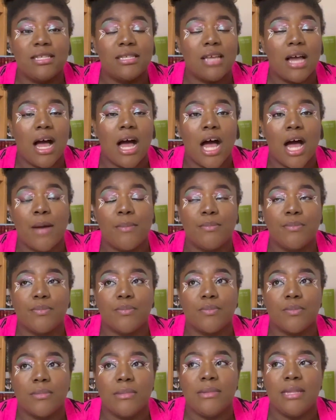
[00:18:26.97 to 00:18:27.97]

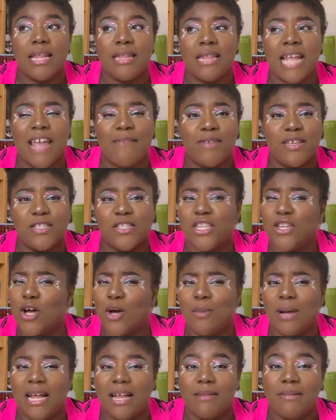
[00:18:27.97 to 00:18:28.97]
Navy
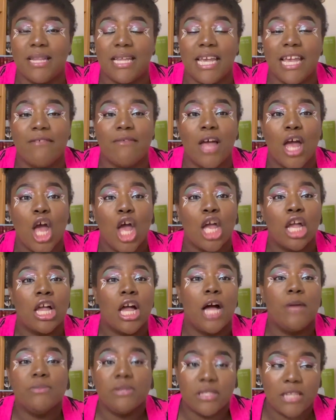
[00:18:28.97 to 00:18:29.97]
SEAL, I believe,
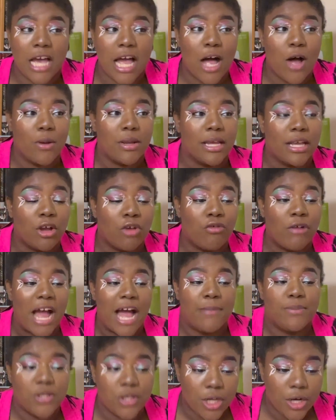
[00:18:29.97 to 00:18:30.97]
comes down,
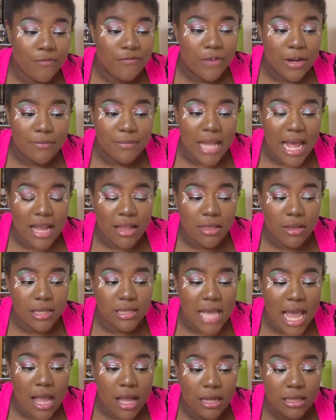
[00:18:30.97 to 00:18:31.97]
grabs her from like this
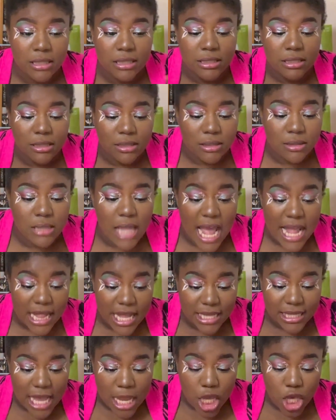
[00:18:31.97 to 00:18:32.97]
like
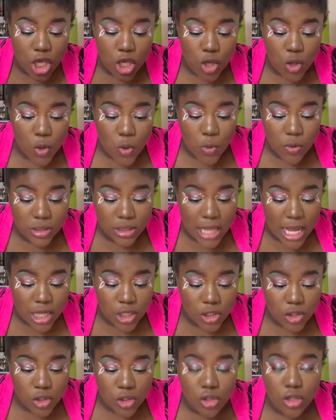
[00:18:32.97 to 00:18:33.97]
this huge like
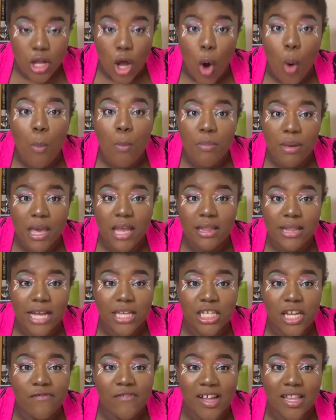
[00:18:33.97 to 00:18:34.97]
snow pit that
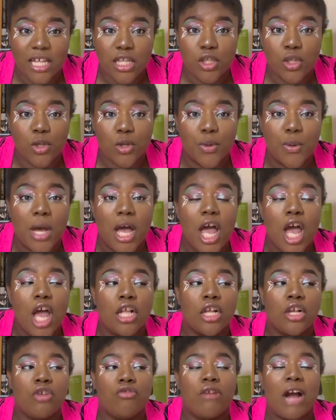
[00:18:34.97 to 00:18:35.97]
she fell into,
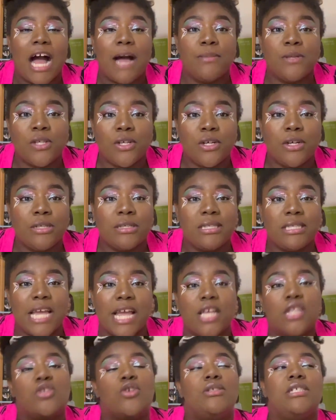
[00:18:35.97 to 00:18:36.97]
grabs her,
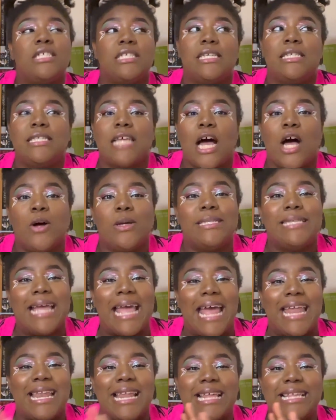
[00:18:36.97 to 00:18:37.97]
takes her to his house,
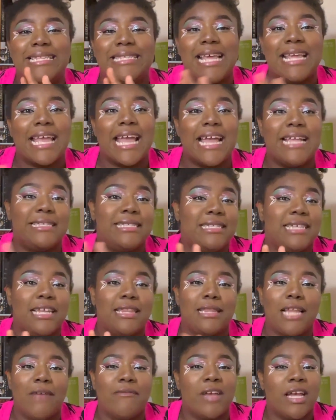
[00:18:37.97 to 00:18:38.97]
and it's like instant
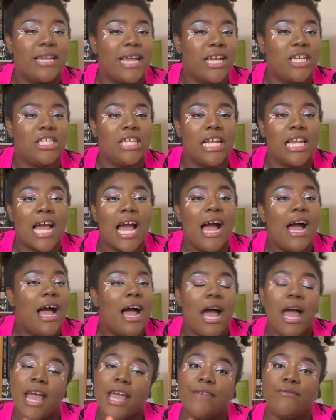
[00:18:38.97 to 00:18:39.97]
love connection.
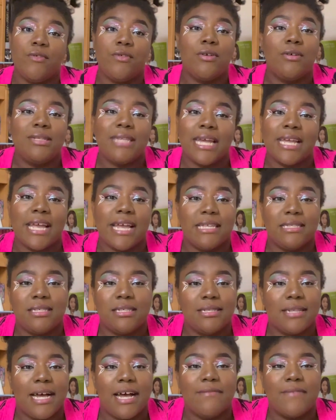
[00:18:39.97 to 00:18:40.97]
If you don't like
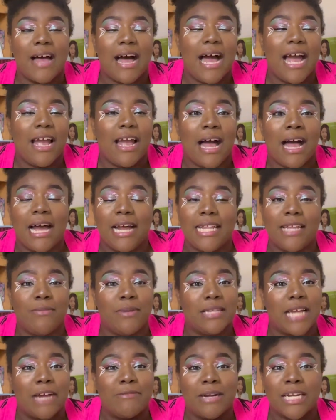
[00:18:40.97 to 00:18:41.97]
instant love, I highly
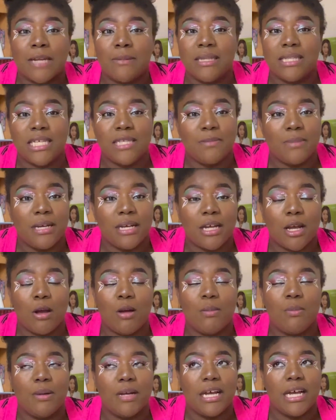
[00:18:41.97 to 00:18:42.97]
would not recommend this book,
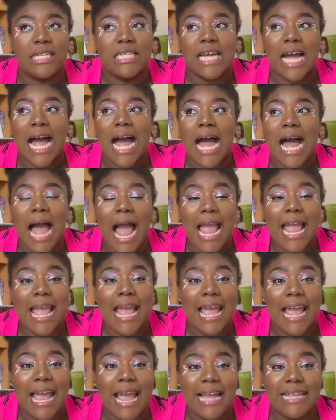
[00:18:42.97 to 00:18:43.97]
but I
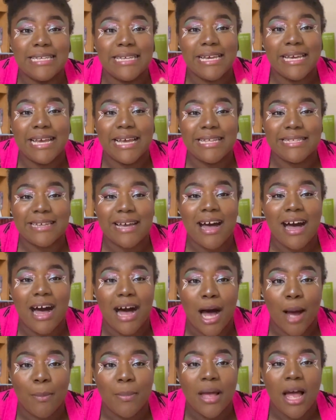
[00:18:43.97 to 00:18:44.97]
ate it
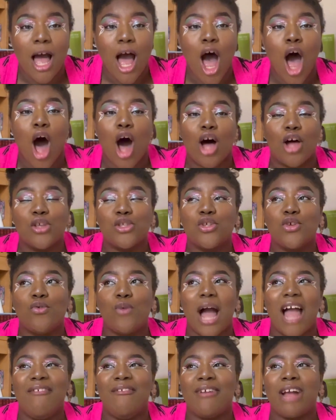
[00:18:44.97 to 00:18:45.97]
up. Also,
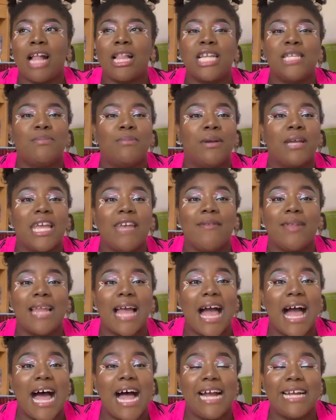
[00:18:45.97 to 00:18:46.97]
I forgot this book even
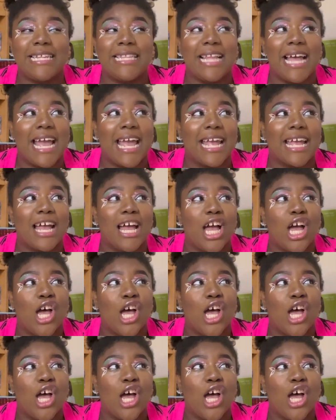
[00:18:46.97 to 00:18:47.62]
had like